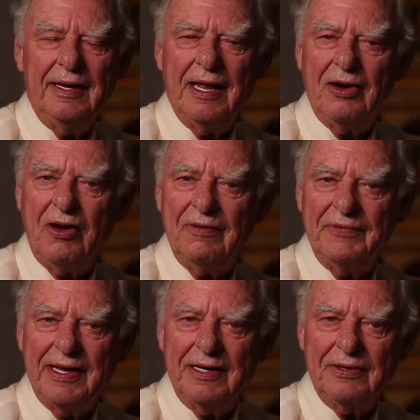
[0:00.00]
Not all of
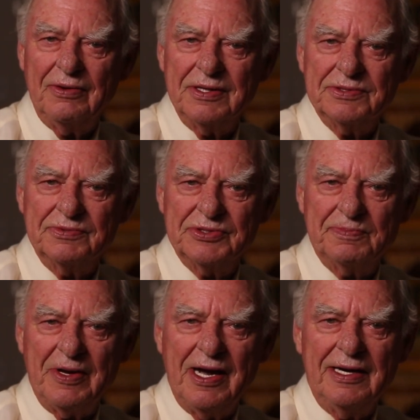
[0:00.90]
that, of course, was
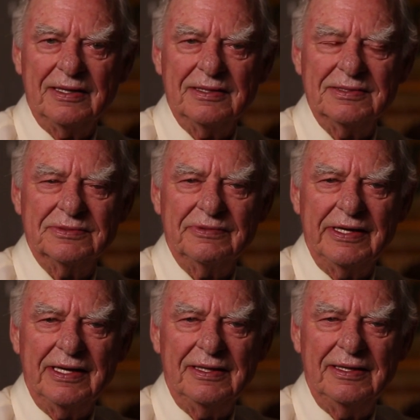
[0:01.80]
mine because we
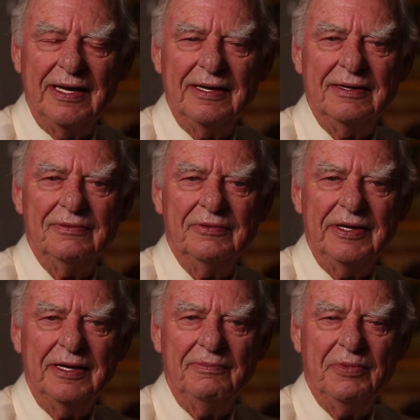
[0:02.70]
had debt and
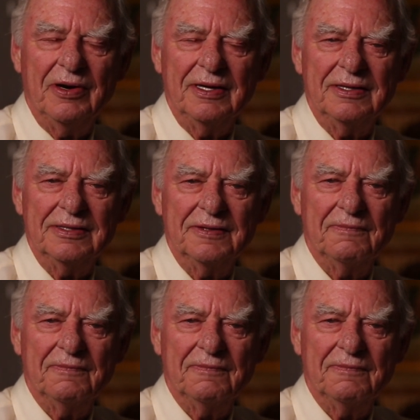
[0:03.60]
we had partners.